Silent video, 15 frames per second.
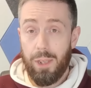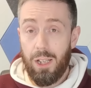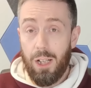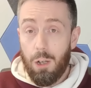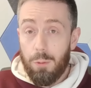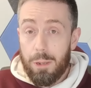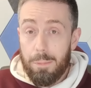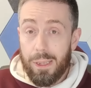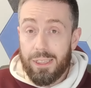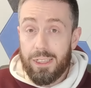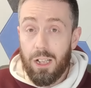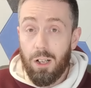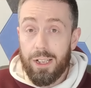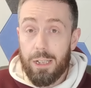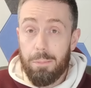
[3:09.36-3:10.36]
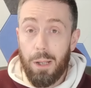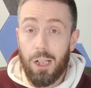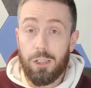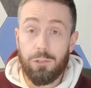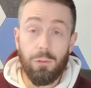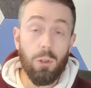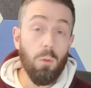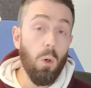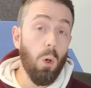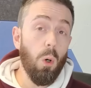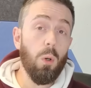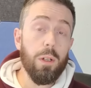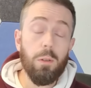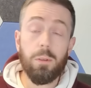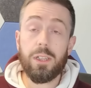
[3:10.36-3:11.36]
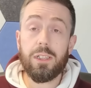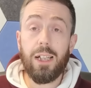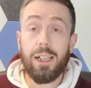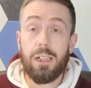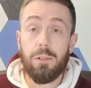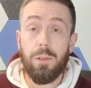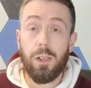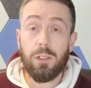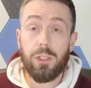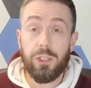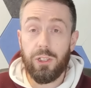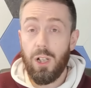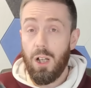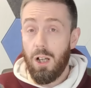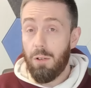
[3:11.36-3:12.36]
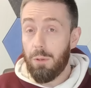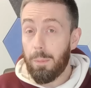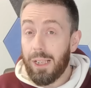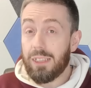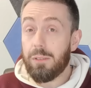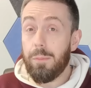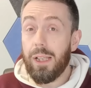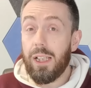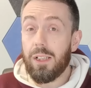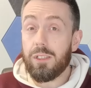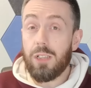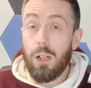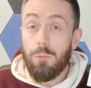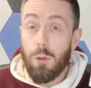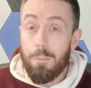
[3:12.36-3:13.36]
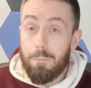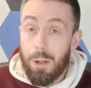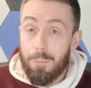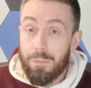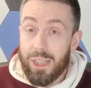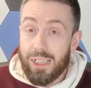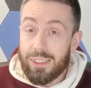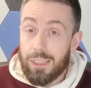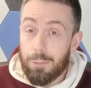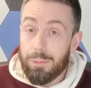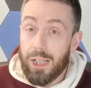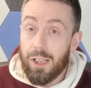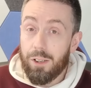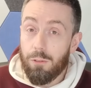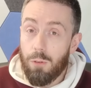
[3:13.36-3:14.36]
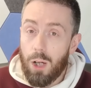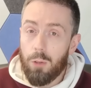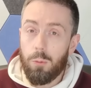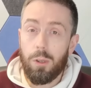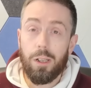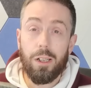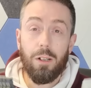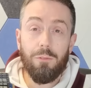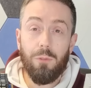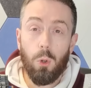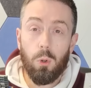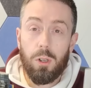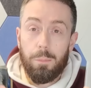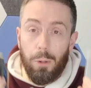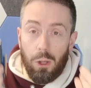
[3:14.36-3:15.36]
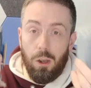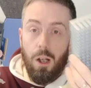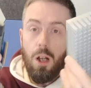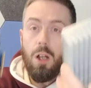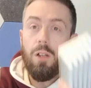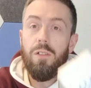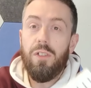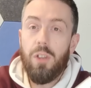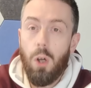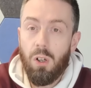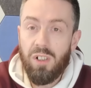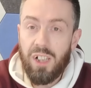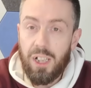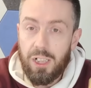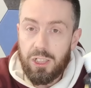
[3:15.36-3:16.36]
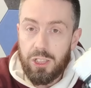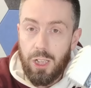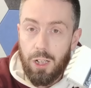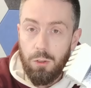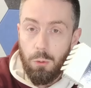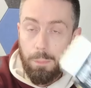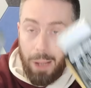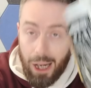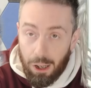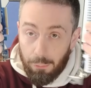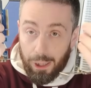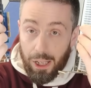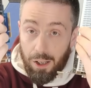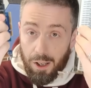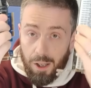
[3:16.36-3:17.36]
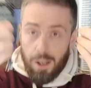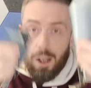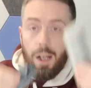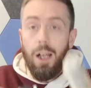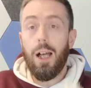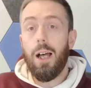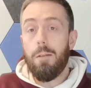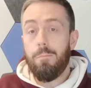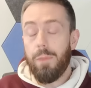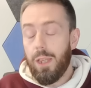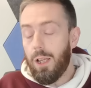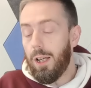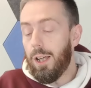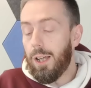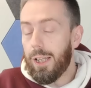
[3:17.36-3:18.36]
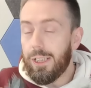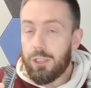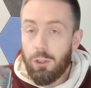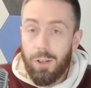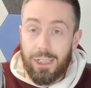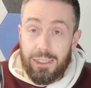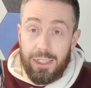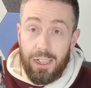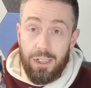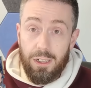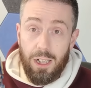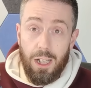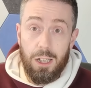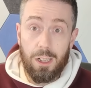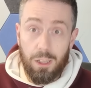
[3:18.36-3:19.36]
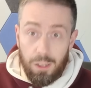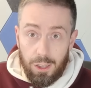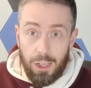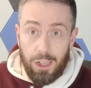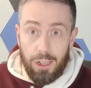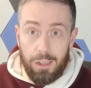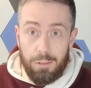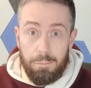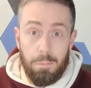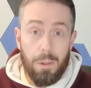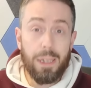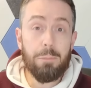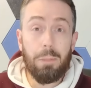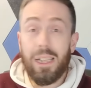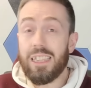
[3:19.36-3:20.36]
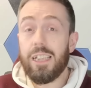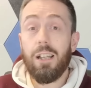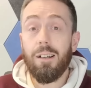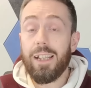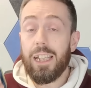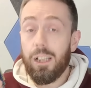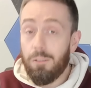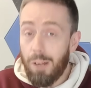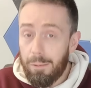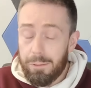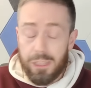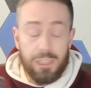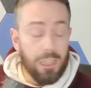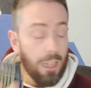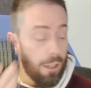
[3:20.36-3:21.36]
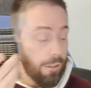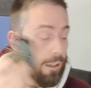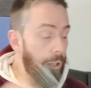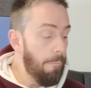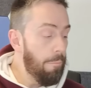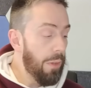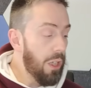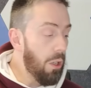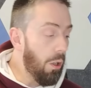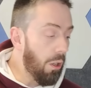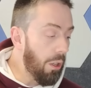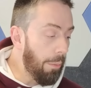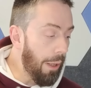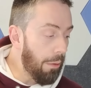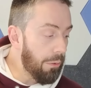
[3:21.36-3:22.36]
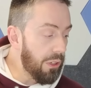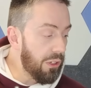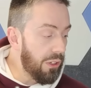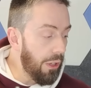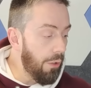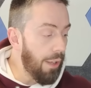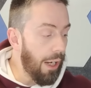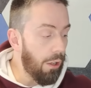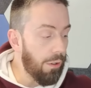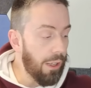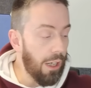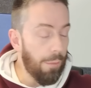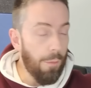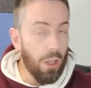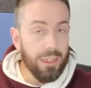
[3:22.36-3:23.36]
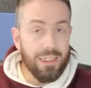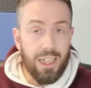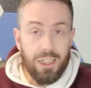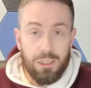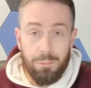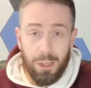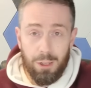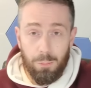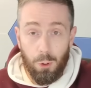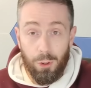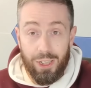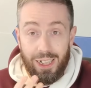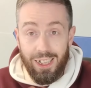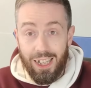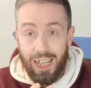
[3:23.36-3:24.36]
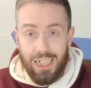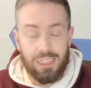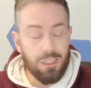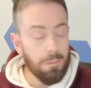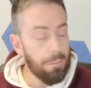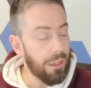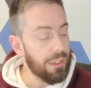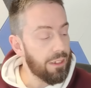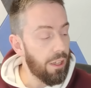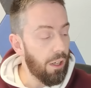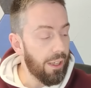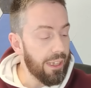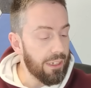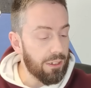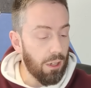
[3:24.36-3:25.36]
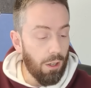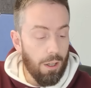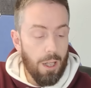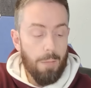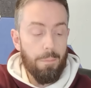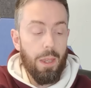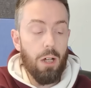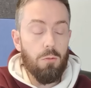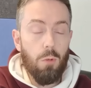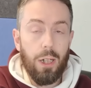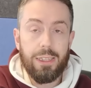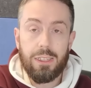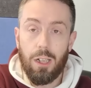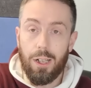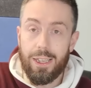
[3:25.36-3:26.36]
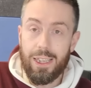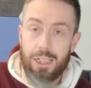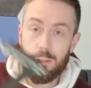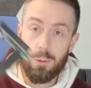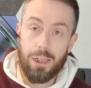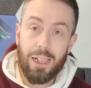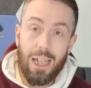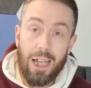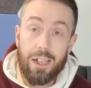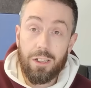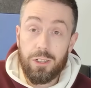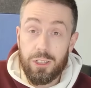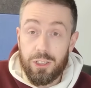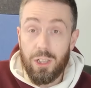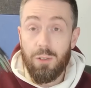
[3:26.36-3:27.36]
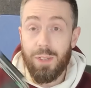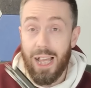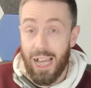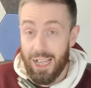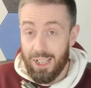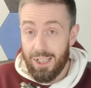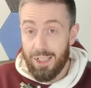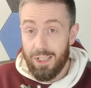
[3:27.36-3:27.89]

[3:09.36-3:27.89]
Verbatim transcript: you know, with PCIe pass-through, or you want to take advantage of a Plex Media server and bump things up down the road with an affordable, non-external power um, uh, integrated uh, uh, PCIe graphics card, you're not going to be able to do that on an MITx motherboard that lacks the PCIe slot. A riser like this will allow you to do that.